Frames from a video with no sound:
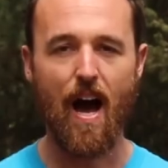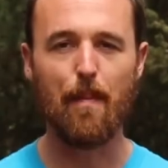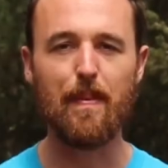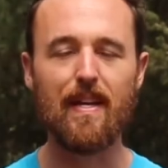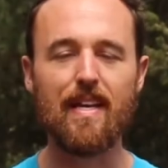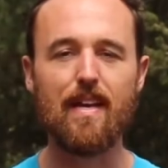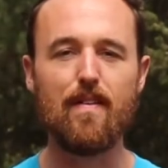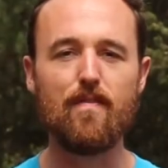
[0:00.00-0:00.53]
I'm
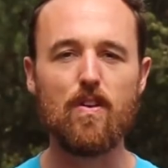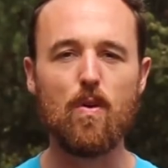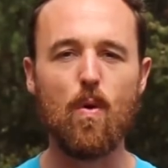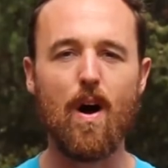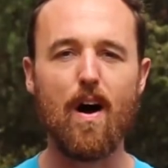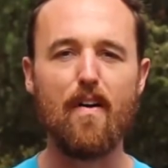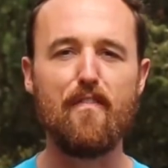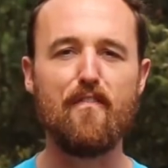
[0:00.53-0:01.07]
gonna give you
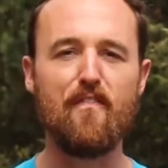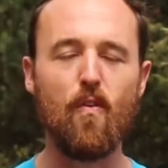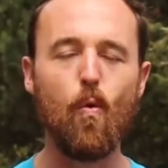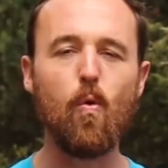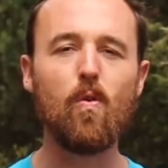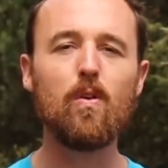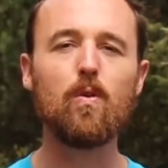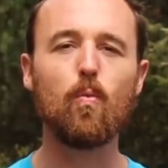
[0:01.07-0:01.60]
a
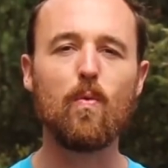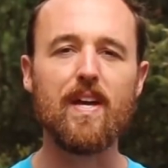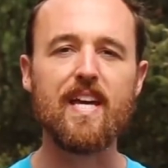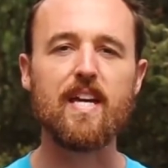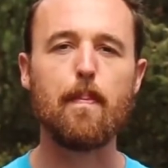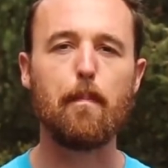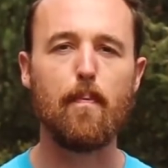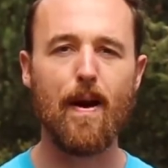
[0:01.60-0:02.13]
four
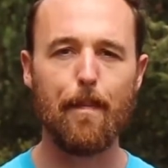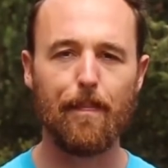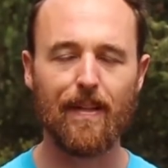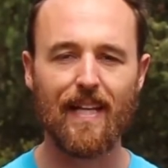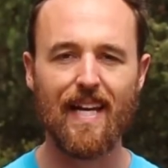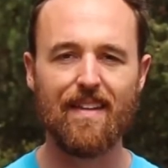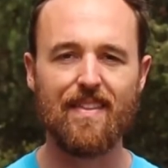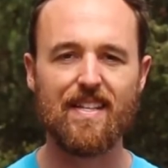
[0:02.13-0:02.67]
week prep
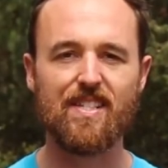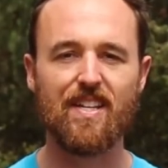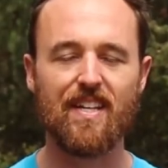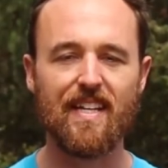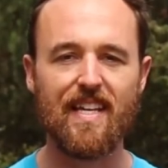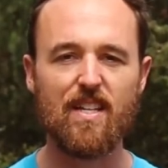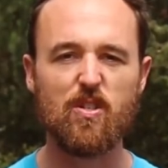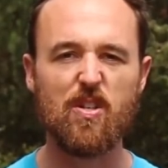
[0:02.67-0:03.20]
plan that's
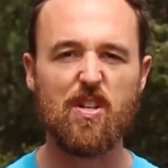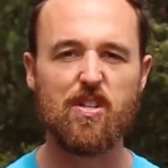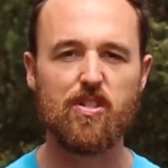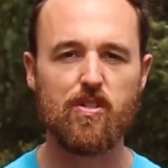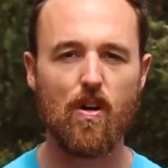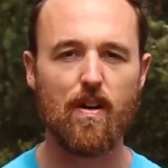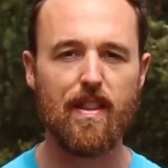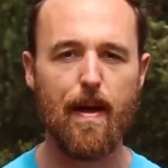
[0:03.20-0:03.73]
gonna get you to the
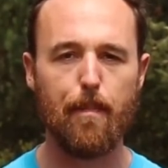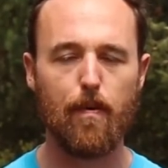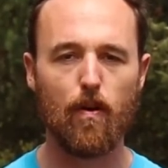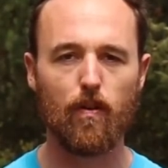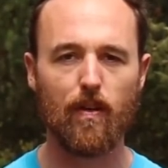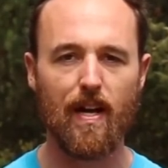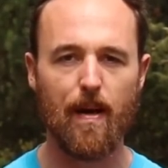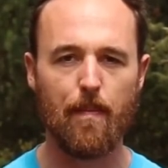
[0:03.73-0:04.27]
start of that
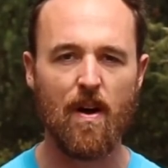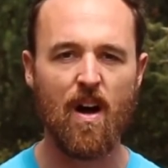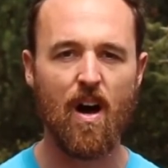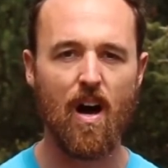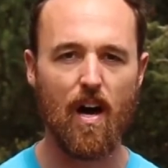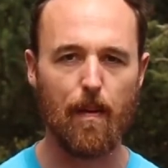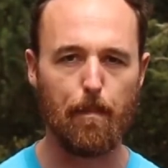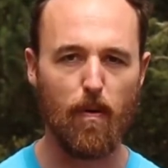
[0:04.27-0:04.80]
program
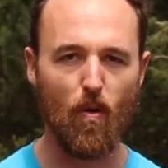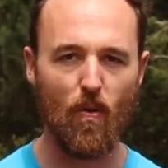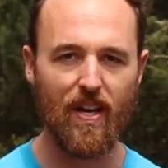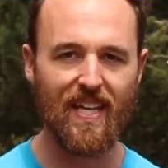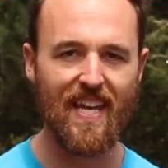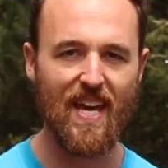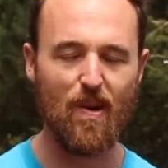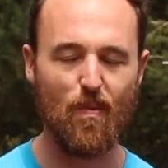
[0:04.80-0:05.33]
on
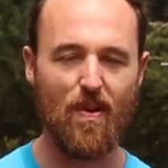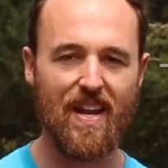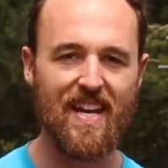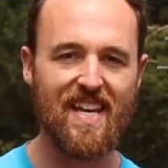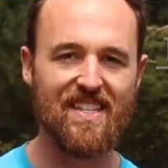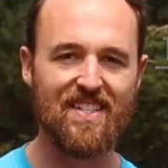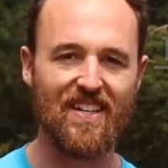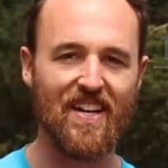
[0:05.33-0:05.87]
point and
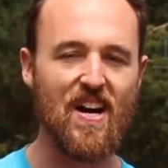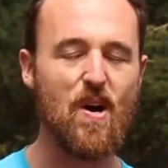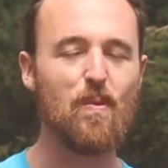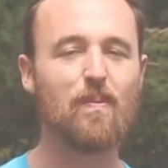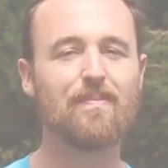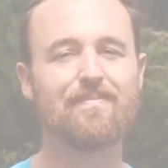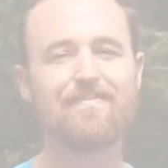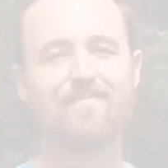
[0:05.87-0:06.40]
ready to go.
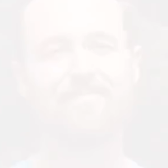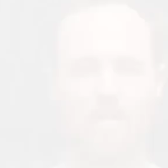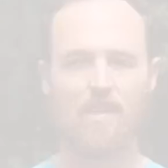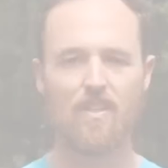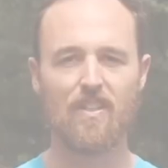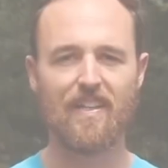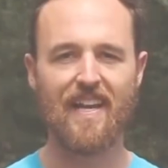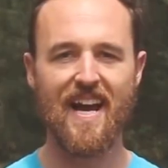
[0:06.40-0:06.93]

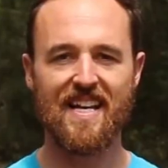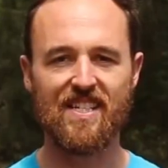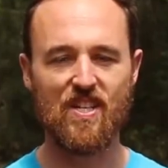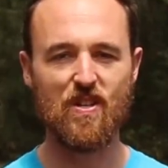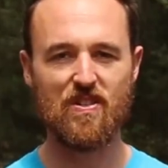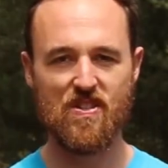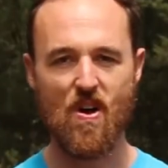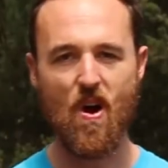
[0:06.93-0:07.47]
Look guys,
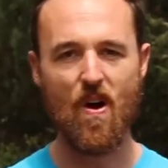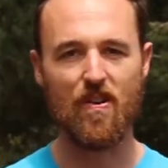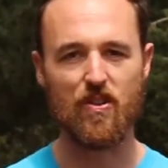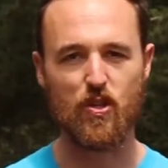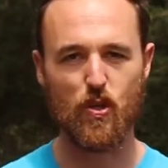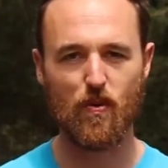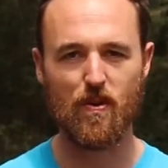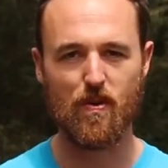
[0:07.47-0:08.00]
here's the hard
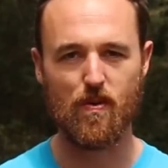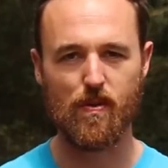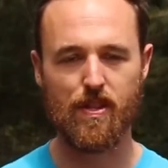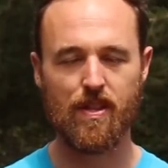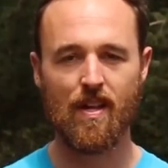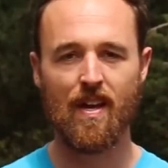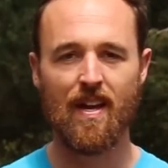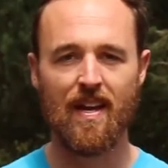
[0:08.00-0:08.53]

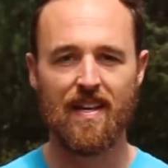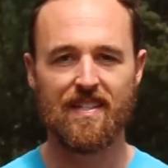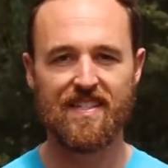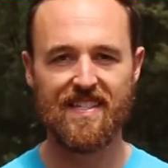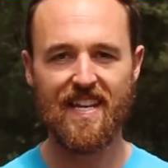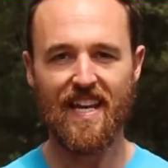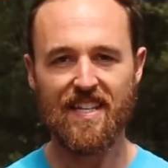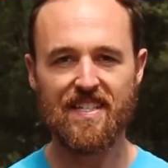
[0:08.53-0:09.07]
truth.
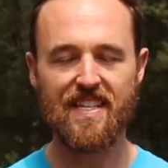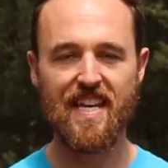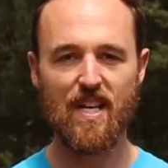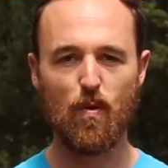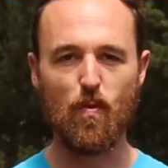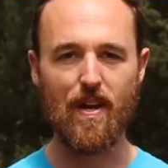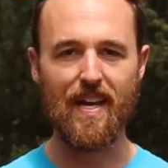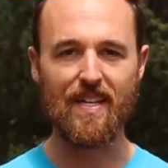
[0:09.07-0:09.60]

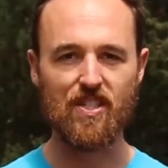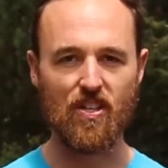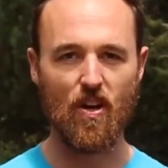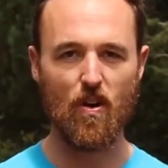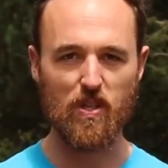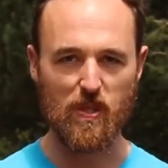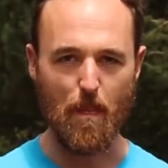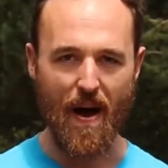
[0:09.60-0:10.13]
16 weeks
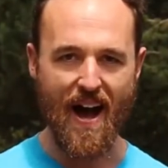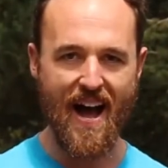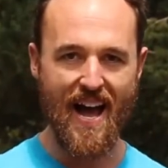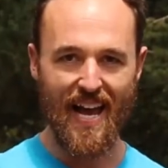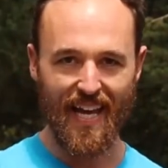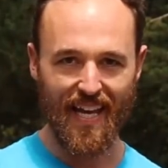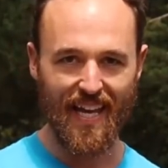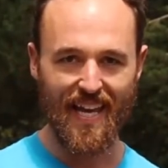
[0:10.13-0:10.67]
goes
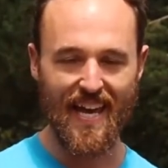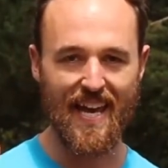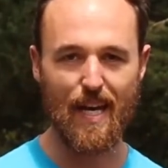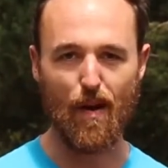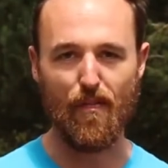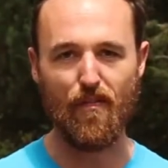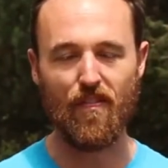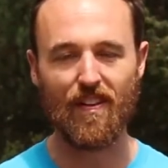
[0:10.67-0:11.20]
by
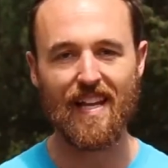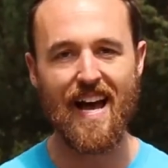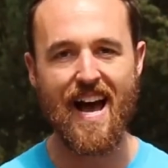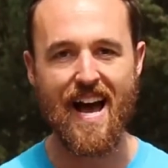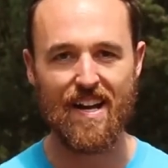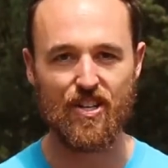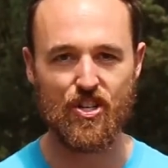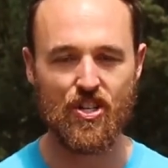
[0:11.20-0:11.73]
in a
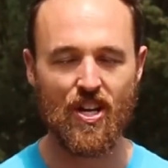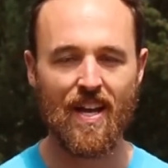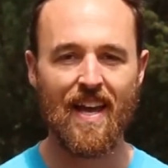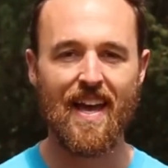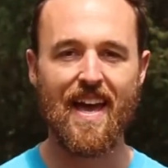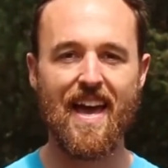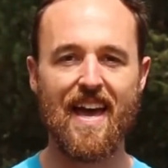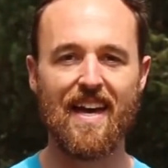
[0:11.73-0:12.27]
flash.
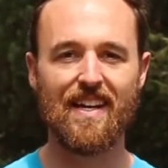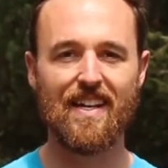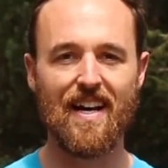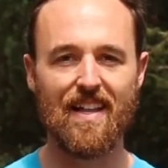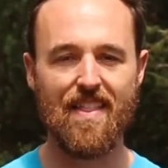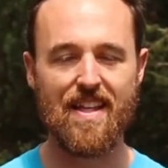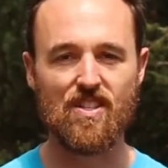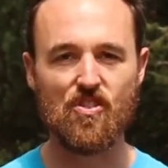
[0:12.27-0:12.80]
And
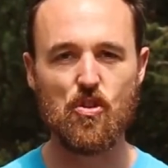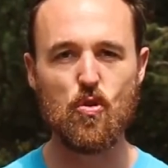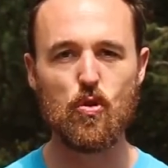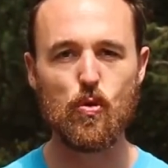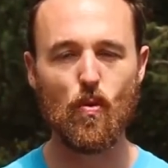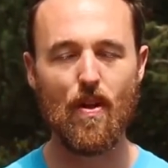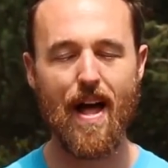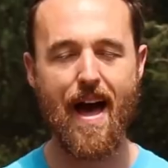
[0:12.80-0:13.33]
uh, that's
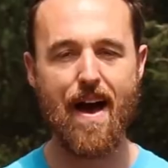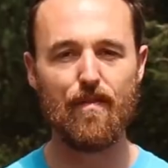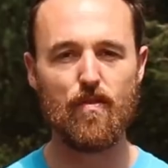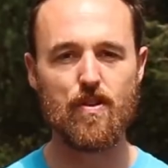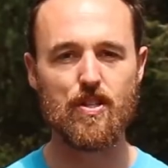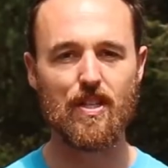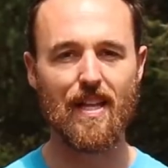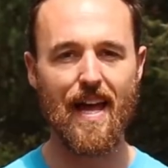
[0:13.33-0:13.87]
usual
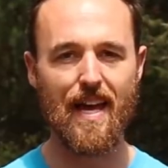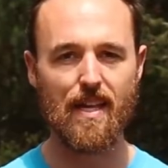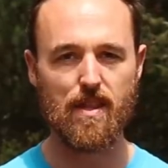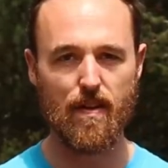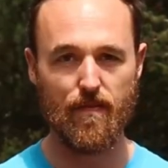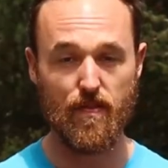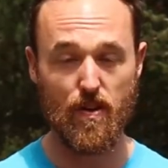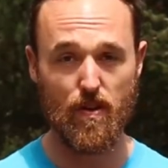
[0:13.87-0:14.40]
average
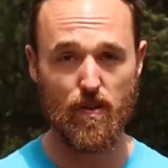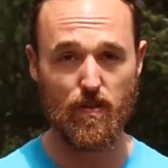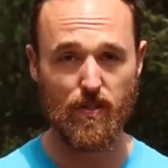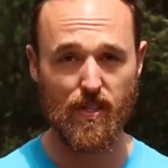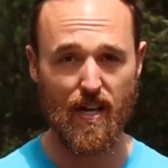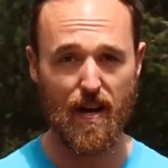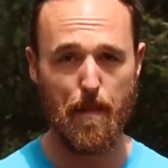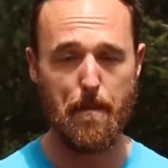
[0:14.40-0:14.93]
length of
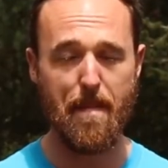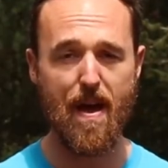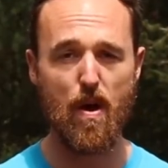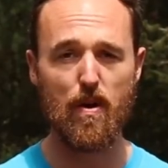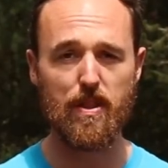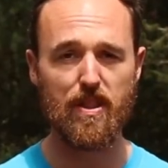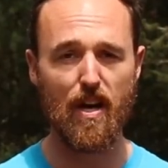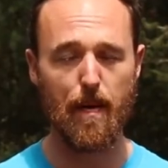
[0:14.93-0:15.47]
those uh,
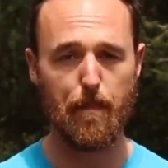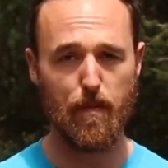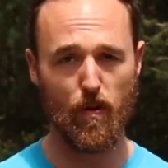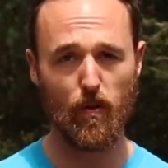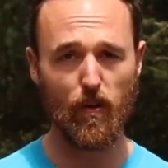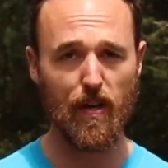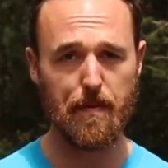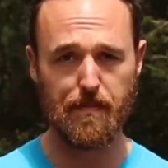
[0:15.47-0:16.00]
marathon
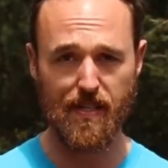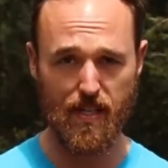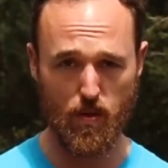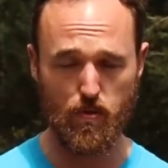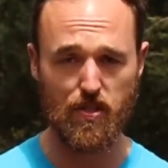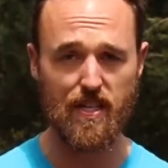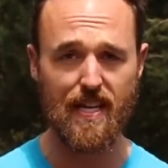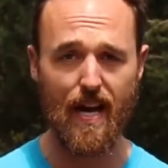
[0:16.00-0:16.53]
programs that
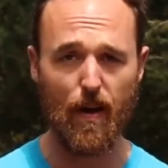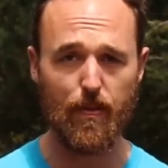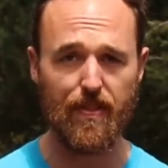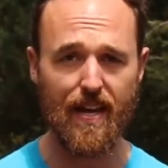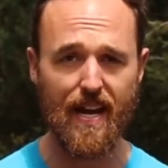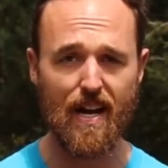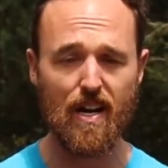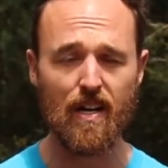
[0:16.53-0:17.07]
you see out
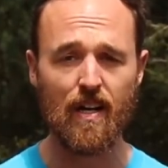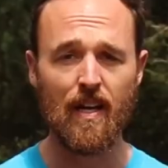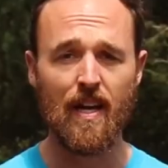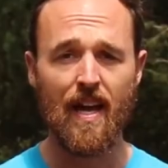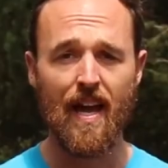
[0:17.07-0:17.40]
there.